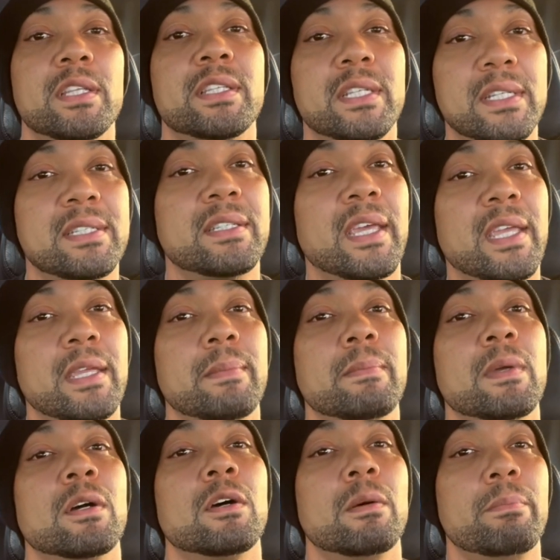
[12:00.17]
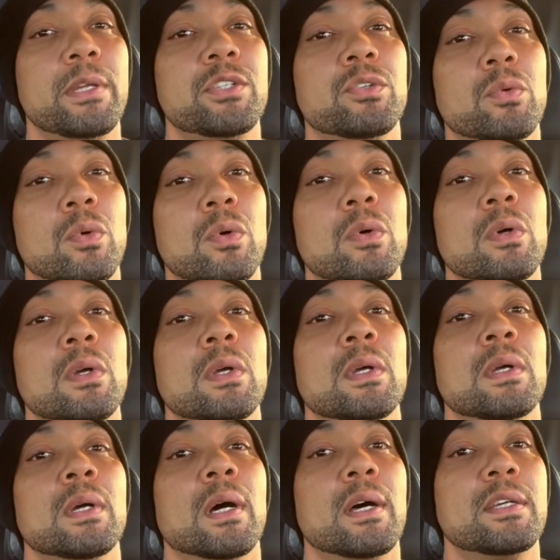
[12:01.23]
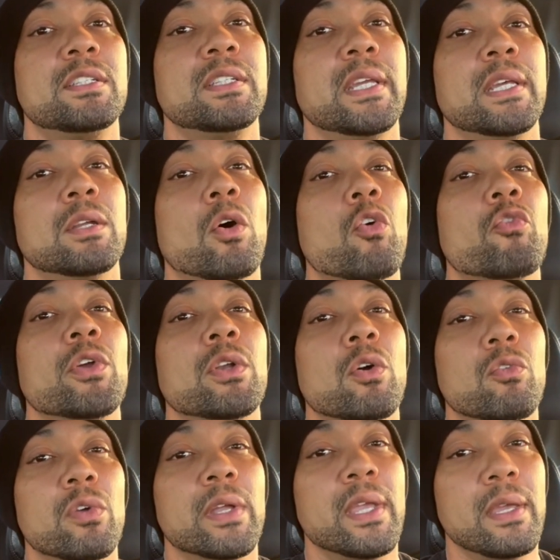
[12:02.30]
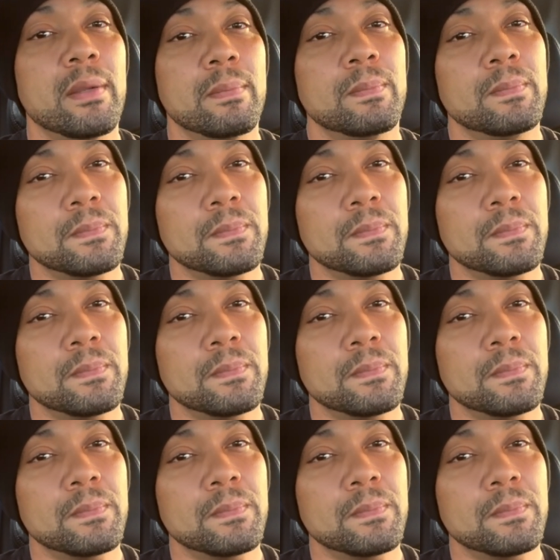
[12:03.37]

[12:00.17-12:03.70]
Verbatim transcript: to the same habitual uh, sin over and over again.